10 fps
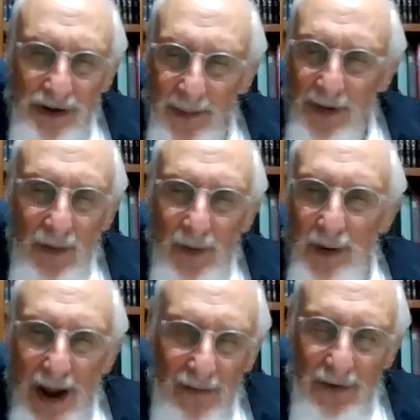something that we've
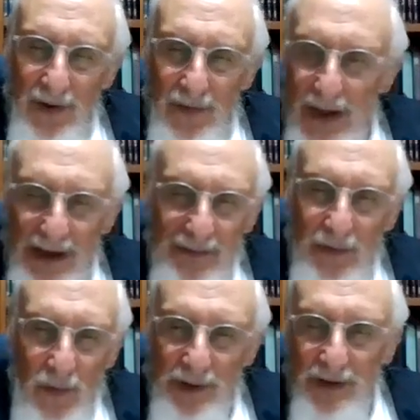been advertising for the last
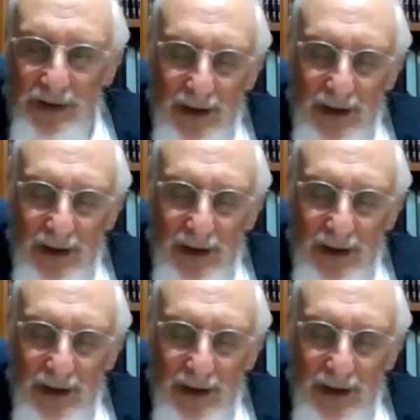few weeks.